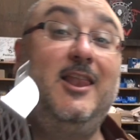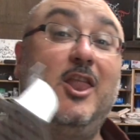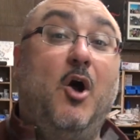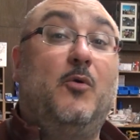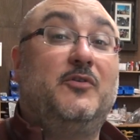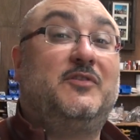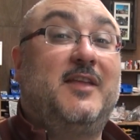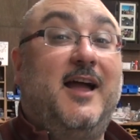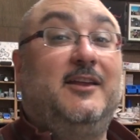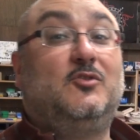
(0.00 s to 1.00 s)
lower
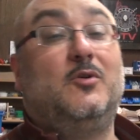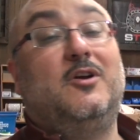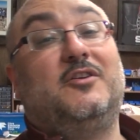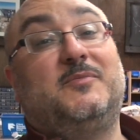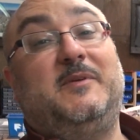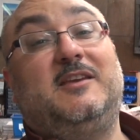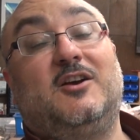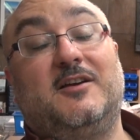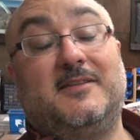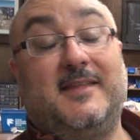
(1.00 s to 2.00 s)
side grills
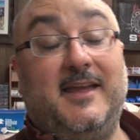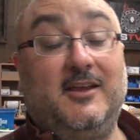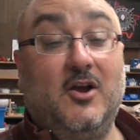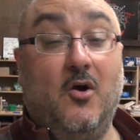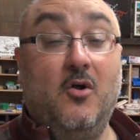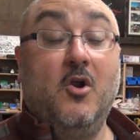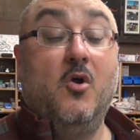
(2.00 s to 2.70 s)
because they go